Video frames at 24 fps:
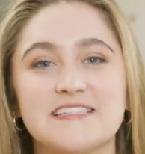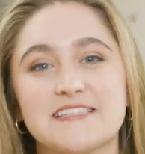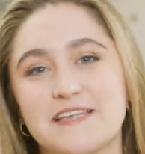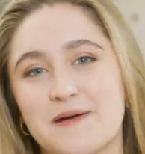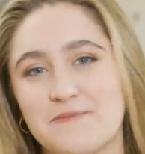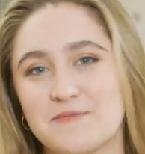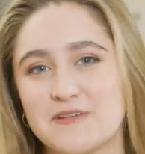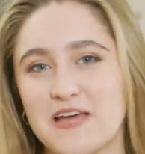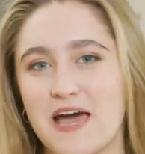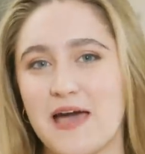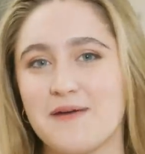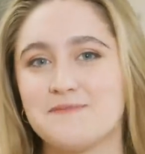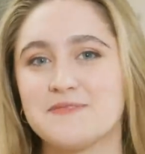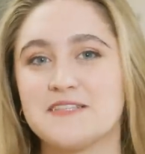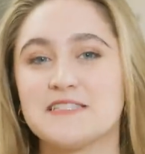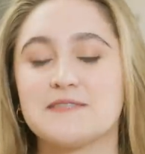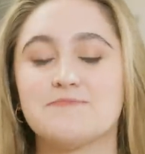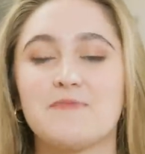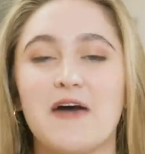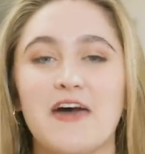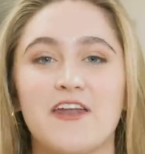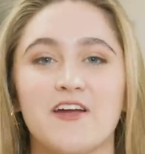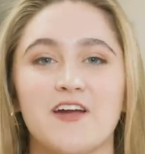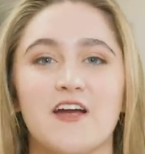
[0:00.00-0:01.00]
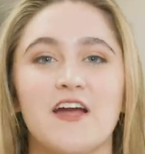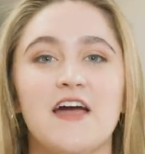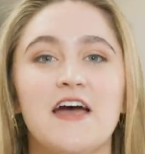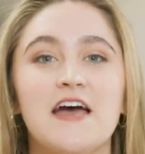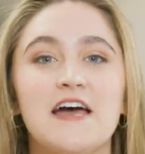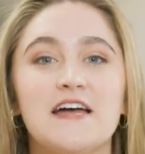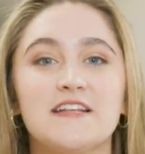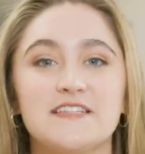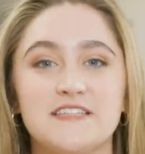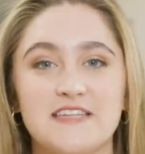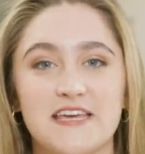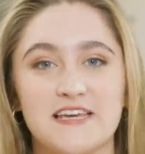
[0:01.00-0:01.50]
and sometimes it's better
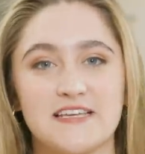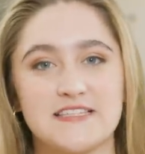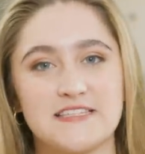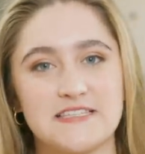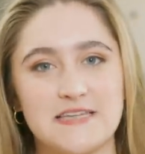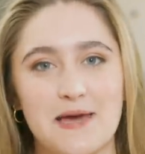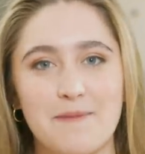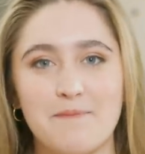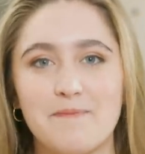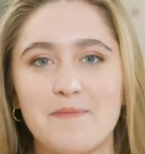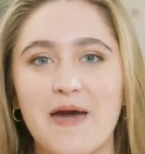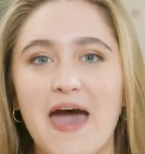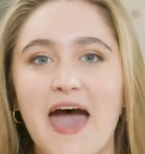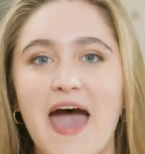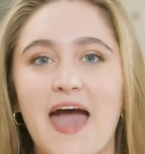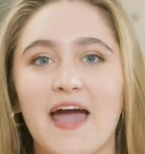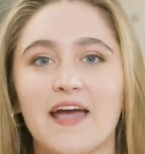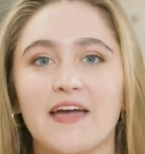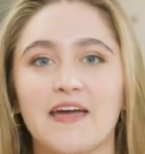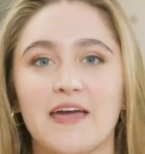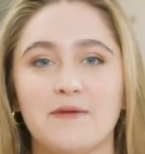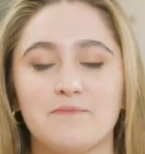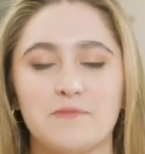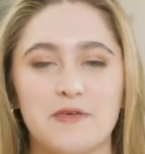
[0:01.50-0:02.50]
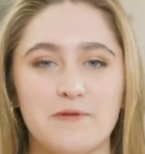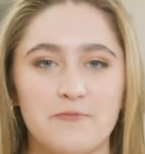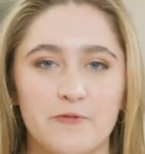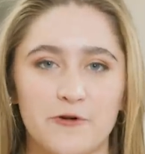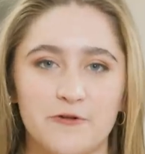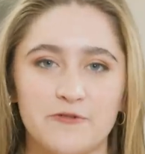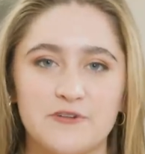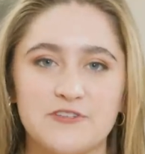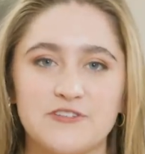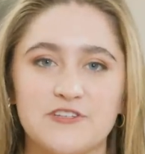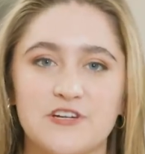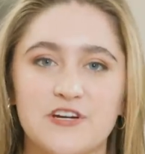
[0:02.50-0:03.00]
to take a step back and be
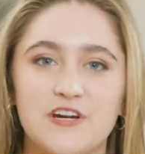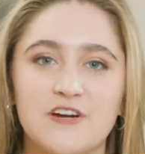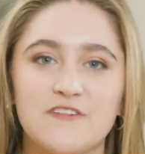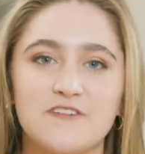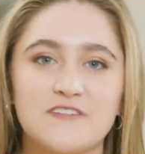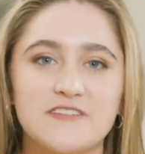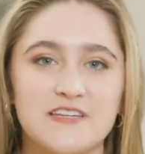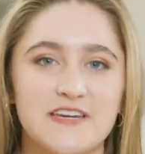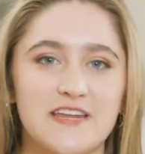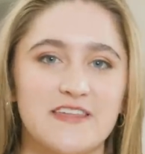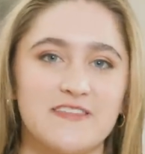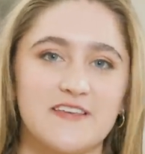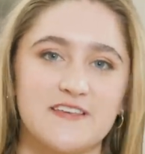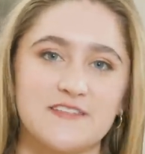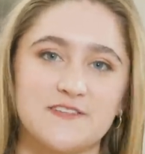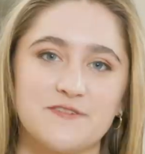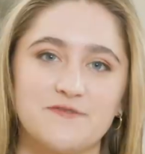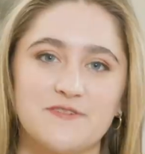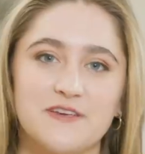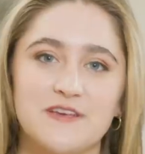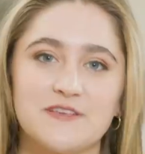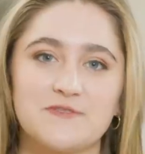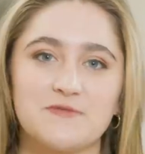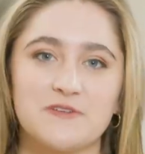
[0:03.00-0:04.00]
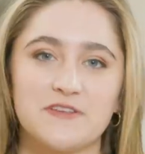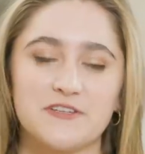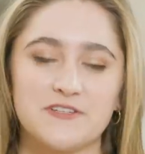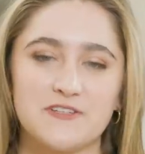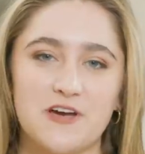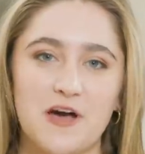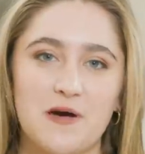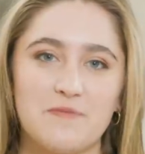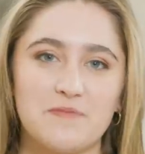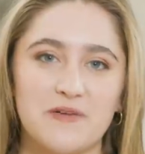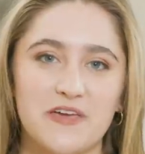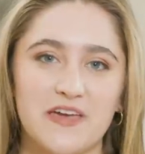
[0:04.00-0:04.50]
more reserved, and I think Sofia's really
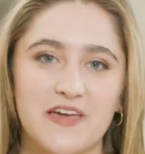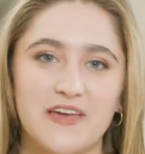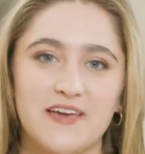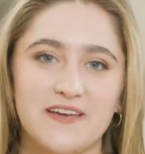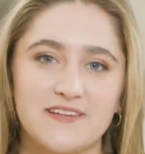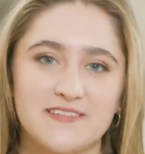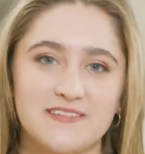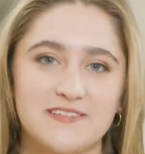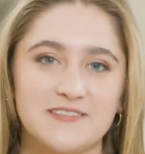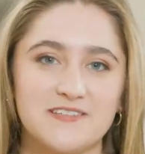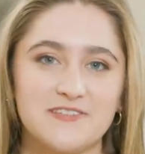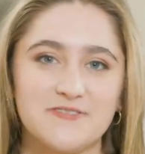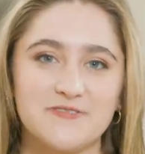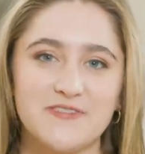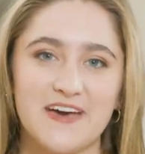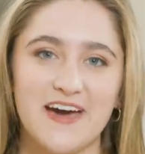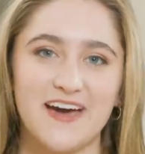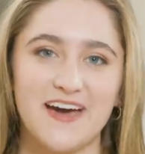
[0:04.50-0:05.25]
taught me to do